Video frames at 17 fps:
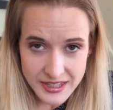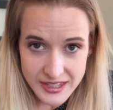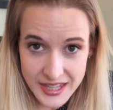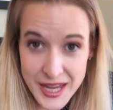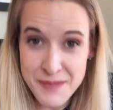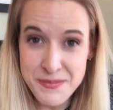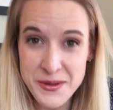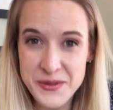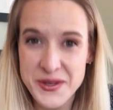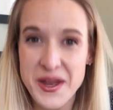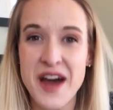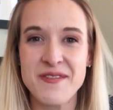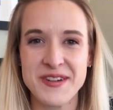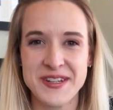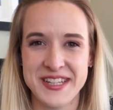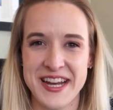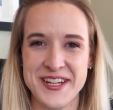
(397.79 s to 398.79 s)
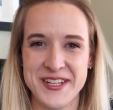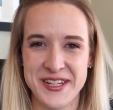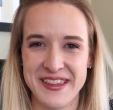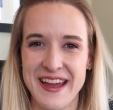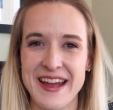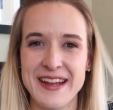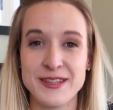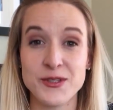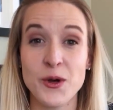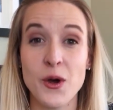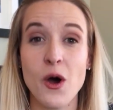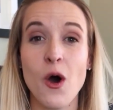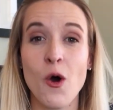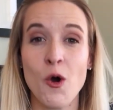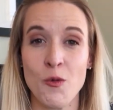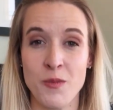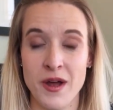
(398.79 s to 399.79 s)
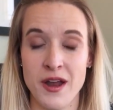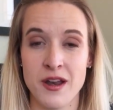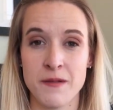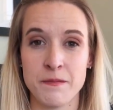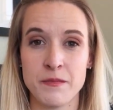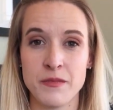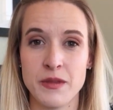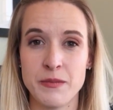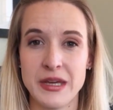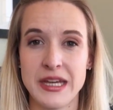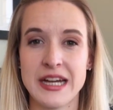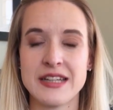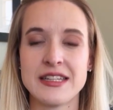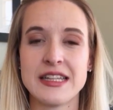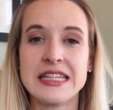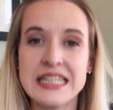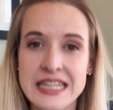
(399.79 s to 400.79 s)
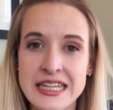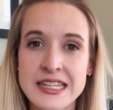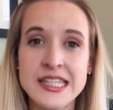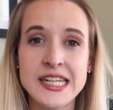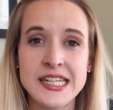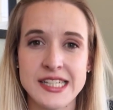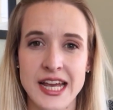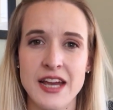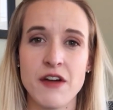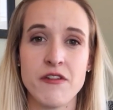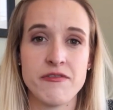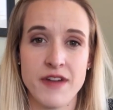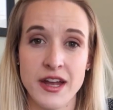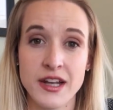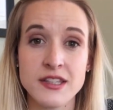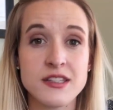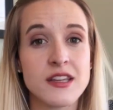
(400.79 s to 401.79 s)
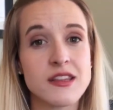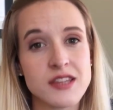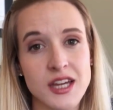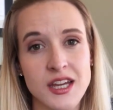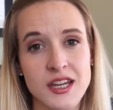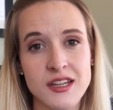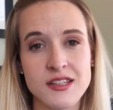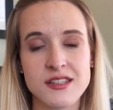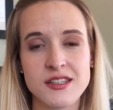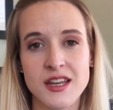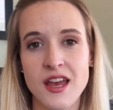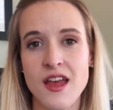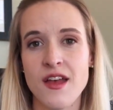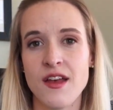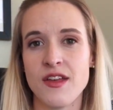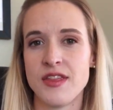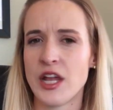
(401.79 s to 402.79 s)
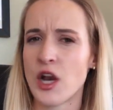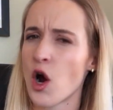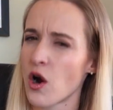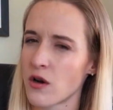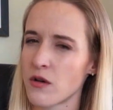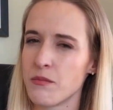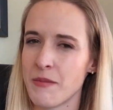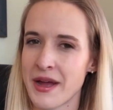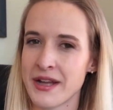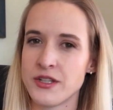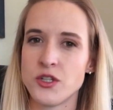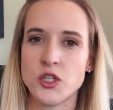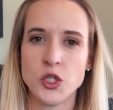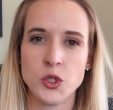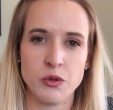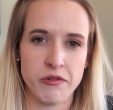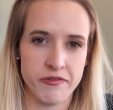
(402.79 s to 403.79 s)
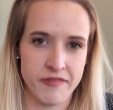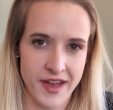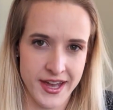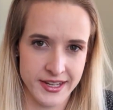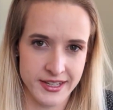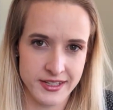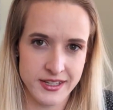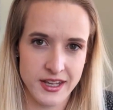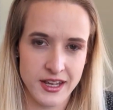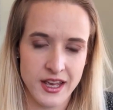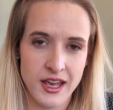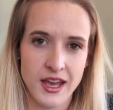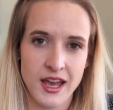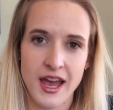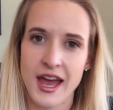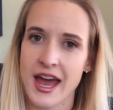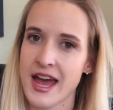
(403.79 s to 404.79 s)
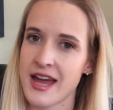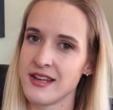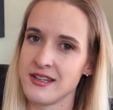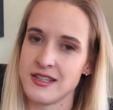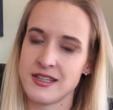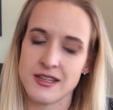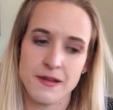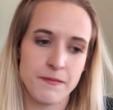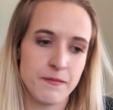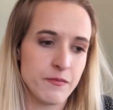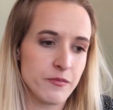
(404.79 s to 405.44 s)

Keep those conversation lines open because it's easy to take offense at things that aren't meant to offend. And